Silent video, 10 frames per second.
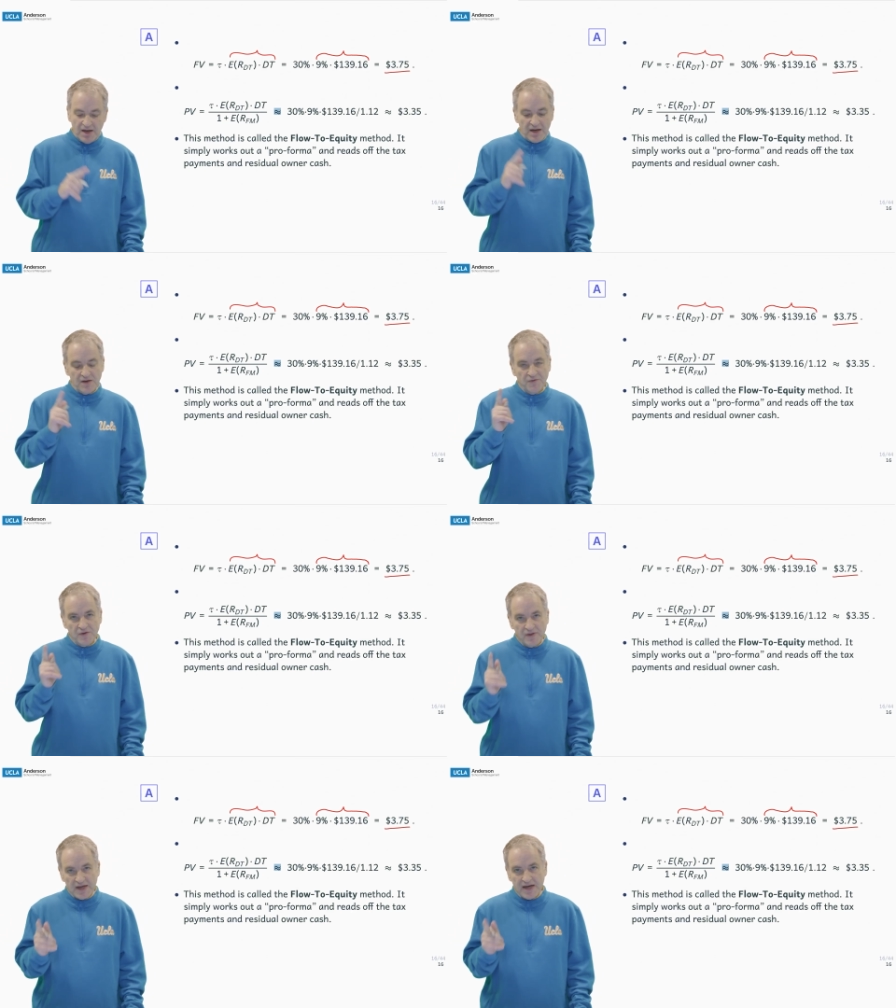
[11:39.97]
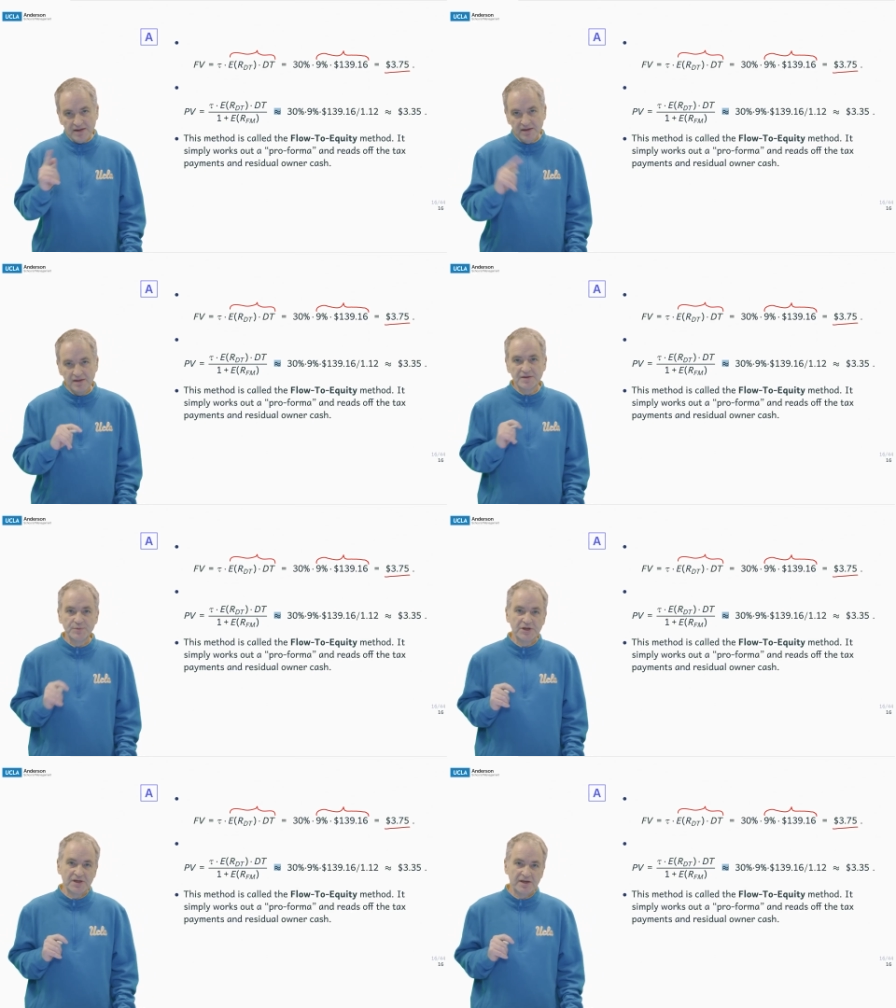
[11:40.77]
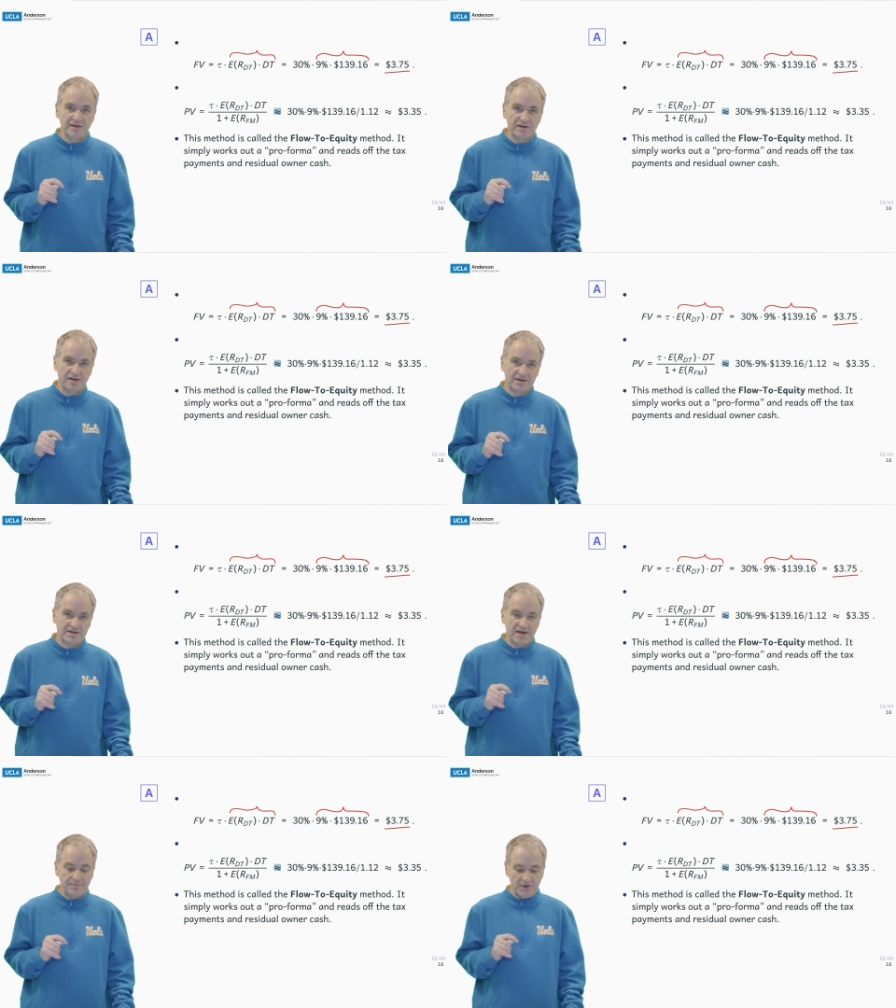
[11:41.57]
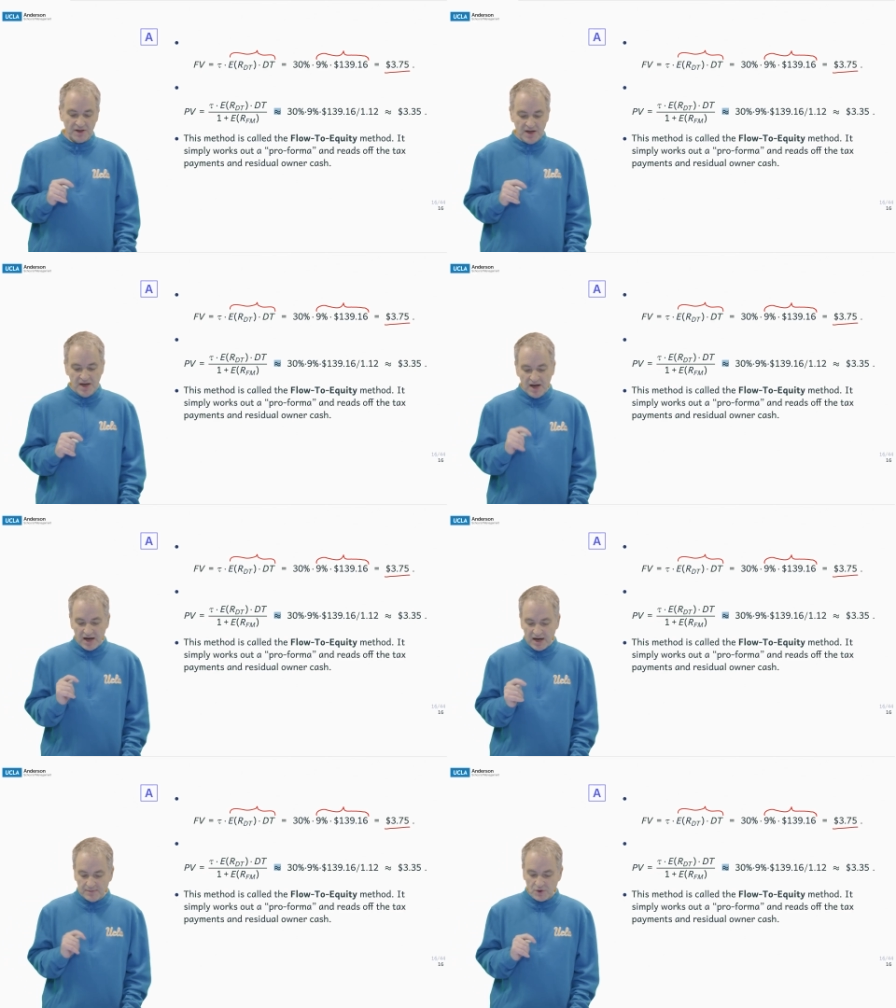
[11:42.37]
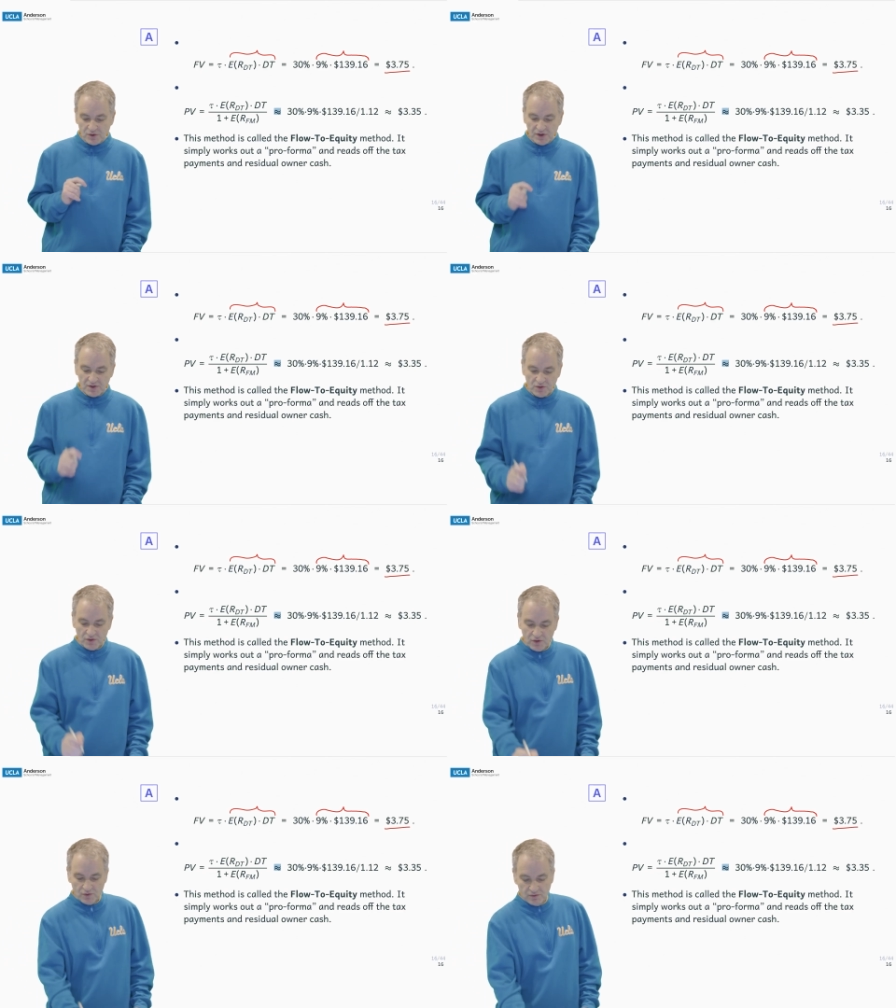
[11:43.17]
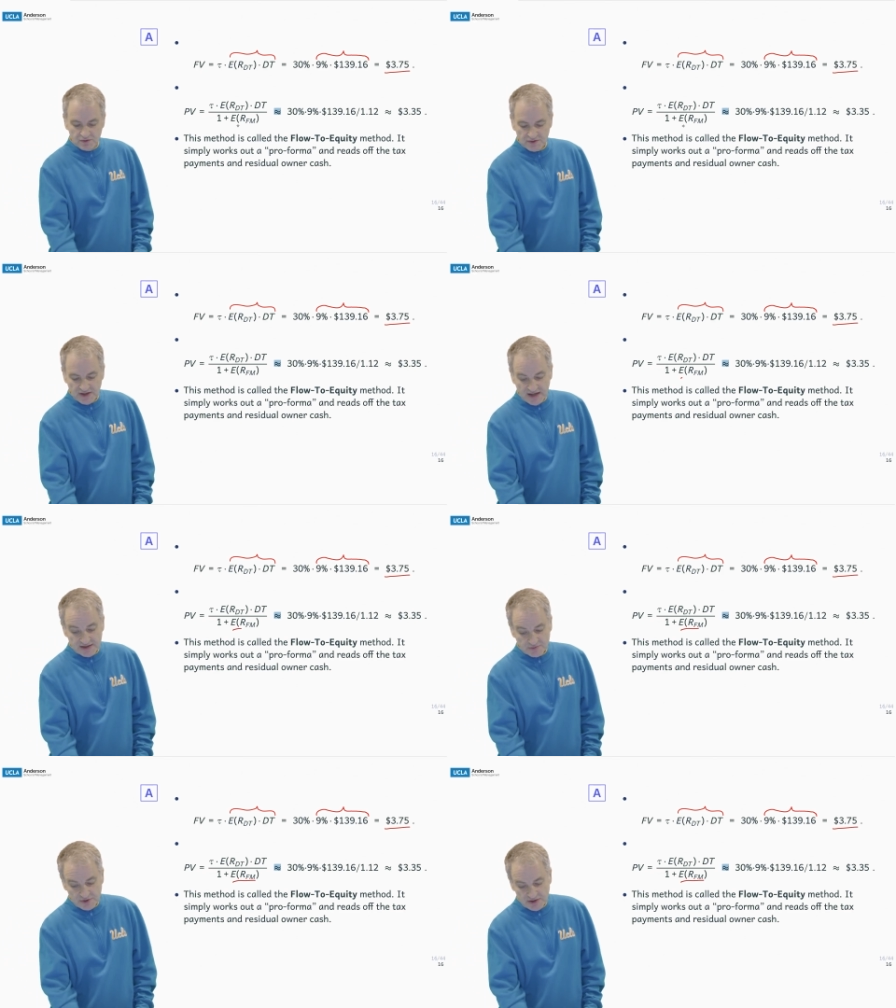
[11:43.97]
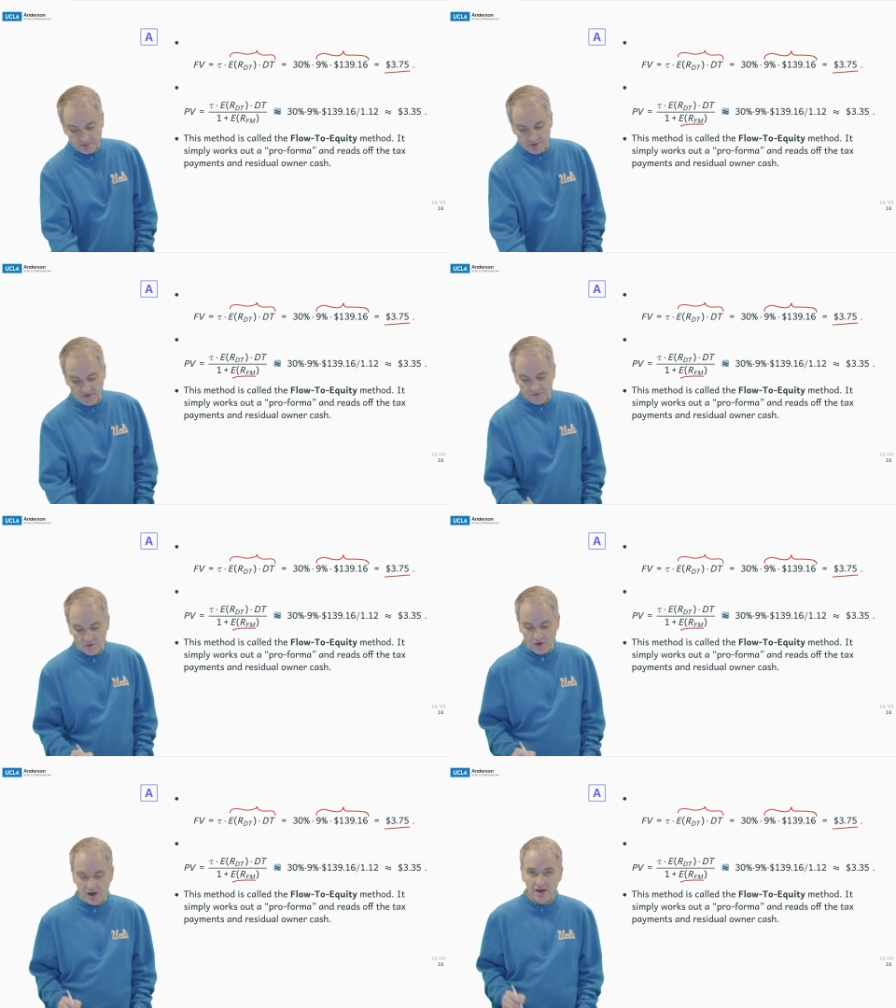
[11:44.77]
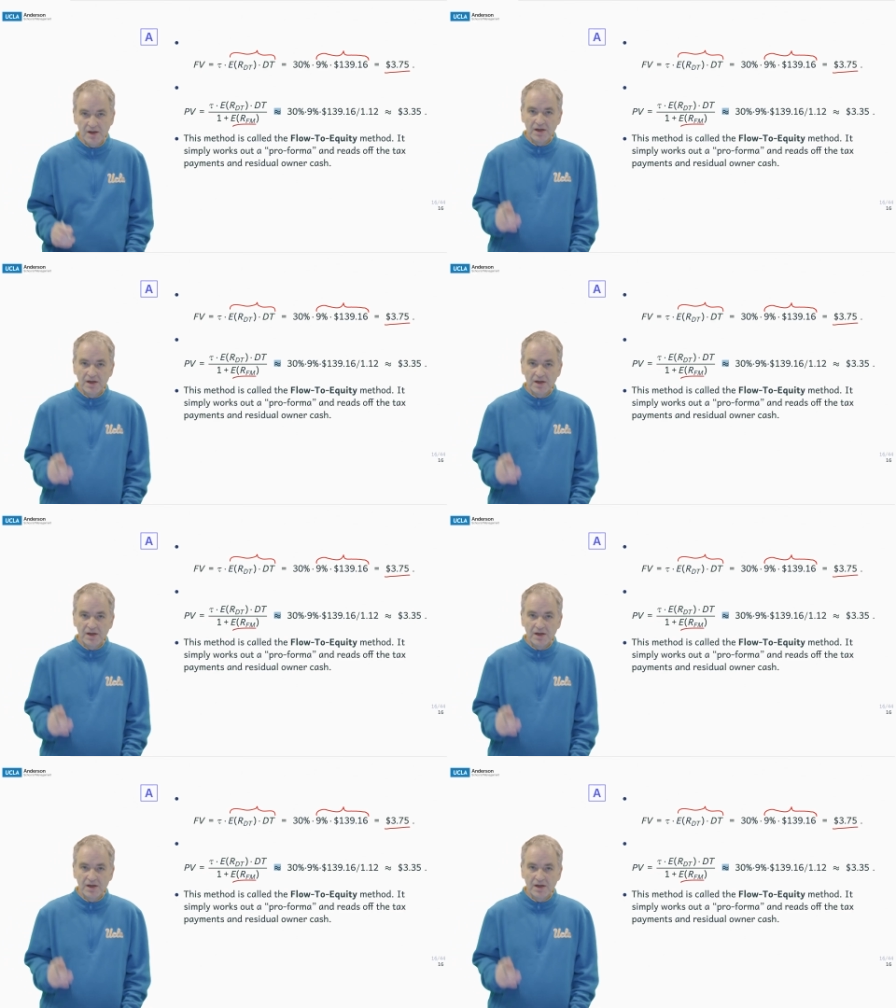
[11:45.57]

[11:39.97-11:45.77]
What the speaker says: And for that, in this particular example, I'm going to use, as we did before,